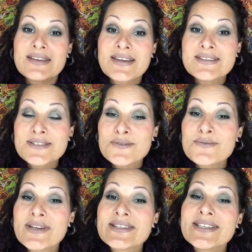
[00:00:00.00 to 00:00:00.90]
Yes, you
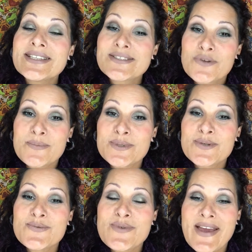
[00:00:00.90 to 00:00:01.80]
read the
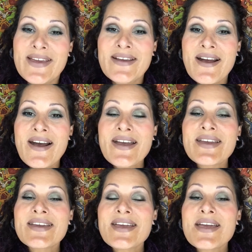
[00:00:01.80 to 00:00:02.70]
description right.
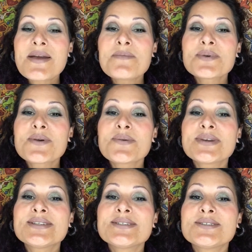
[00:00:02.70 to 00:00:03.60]
I am
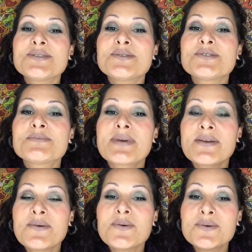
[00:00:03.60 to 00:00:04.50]
going to use
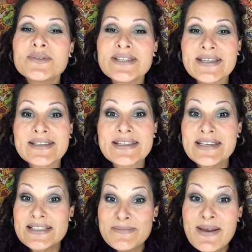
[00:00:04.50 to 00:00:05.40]
my old and
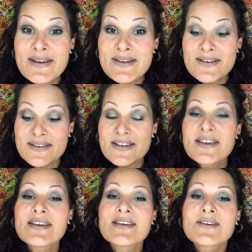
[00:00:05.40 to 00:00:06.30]
expired
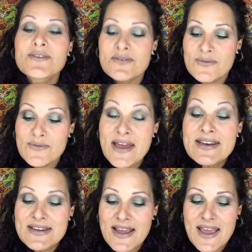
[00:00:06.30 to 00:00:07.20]
Retin